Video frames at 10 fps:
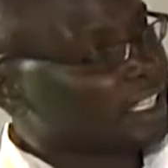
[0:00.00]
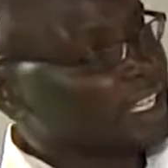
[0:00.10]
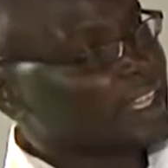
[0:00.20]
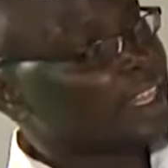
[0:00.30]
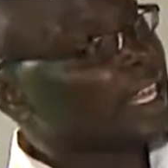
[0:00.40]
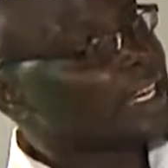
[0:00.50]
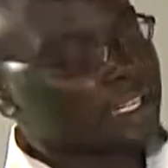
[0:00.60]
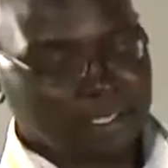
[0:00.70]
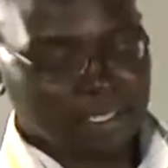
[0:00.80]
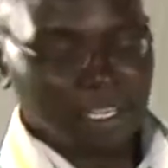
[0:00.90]
Then
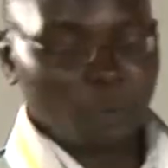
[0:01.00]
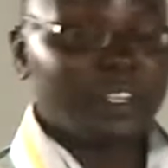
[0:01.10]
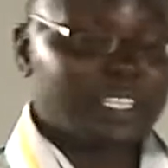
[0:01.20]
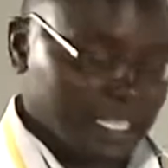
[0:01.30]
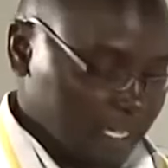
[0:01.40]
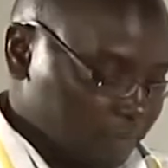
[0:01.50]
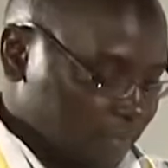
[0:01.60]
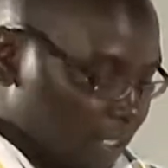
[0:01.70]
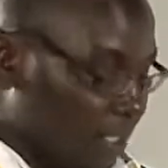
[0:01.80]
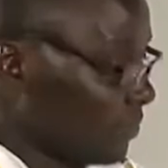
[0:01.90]
we say
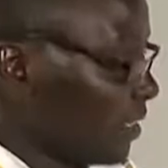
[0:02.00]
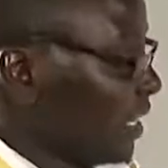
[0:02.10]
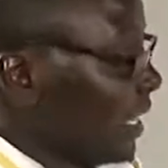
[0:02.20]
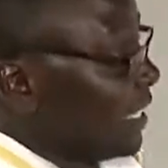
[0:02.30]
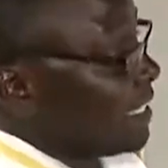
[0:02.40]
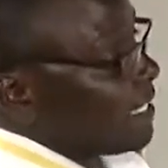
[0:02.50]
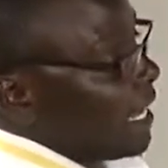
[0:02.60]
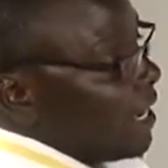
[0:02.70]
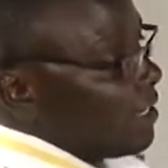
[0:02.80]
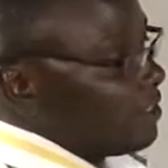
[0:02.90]
the edges
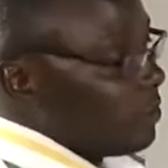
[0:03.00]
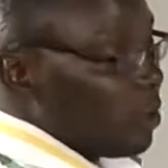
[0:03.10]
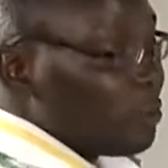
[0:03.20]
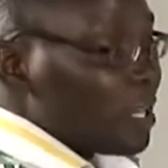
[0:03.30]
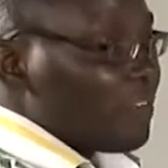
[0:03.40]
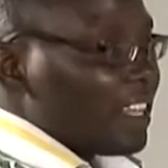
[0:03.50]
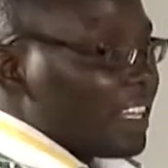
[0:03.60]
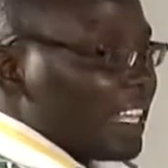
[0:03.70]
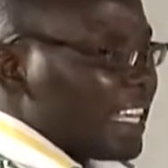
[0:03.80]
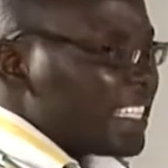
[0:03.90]
are, we observe that
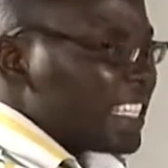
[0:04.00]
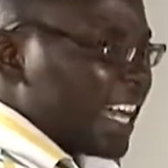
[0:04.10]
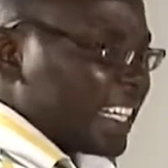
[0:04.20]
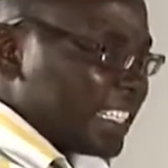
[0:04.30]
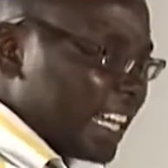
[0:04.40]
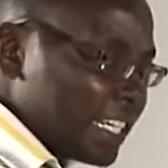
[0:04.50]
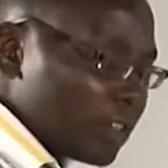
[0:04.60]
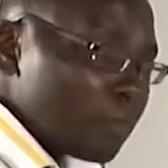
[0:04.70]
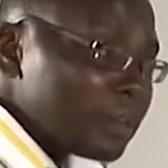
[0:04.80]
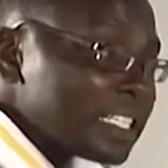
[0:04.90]
the edges are in line
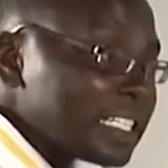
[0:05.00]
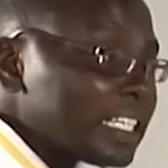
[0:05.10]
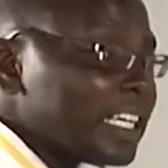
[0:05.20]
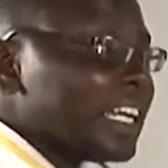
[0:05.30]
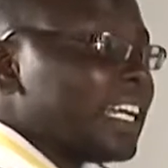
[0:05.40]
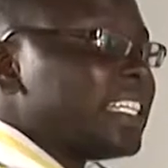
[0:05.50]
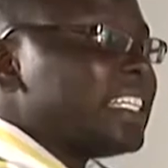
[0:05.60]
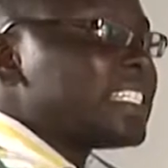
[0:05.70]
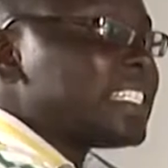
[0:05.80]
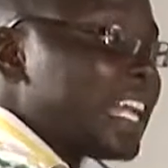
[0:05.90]
completely, and
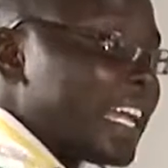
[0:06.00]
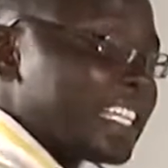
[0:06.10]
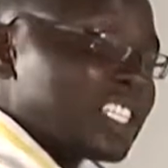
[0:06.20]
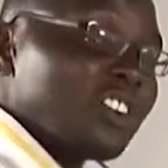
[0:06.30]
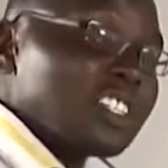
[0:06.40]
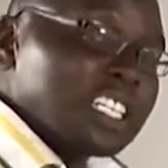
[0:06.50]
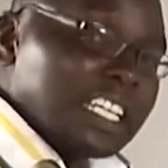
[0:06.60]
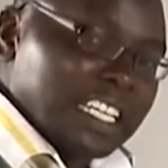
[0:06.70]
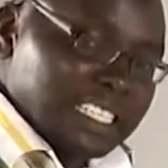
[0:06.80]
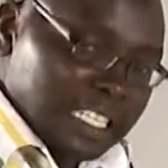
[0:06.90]
it's like
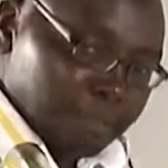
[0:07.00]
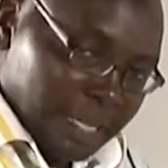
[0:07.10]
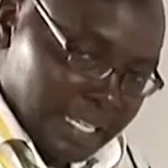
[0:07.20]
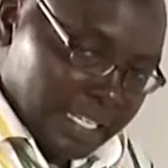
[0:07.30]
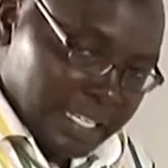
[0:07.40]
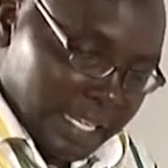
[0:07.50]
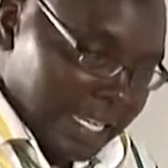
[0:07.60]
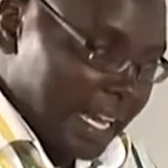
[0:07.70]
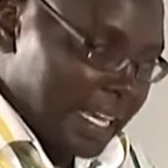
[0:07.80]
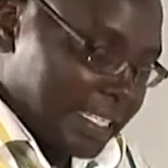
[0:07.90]
it's suspended in air.